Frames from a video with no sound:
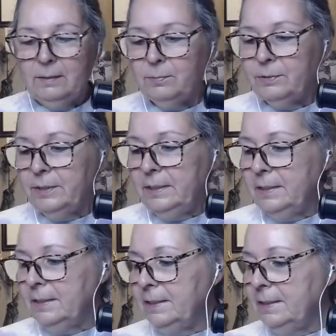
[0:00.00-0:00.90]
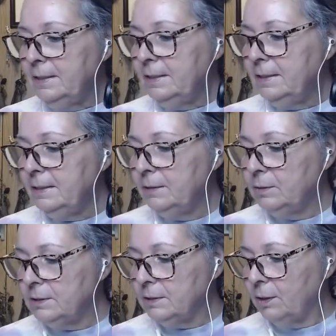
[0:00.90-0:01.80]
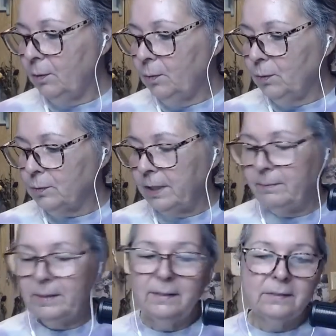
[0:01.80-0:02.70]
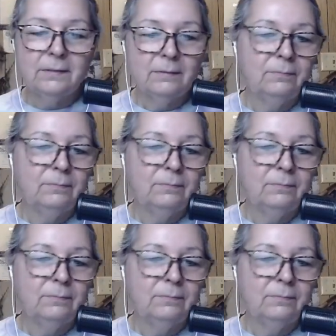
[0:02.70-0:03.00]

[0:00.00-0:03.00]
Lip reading: pretty, it wasn't cold. I mean, it's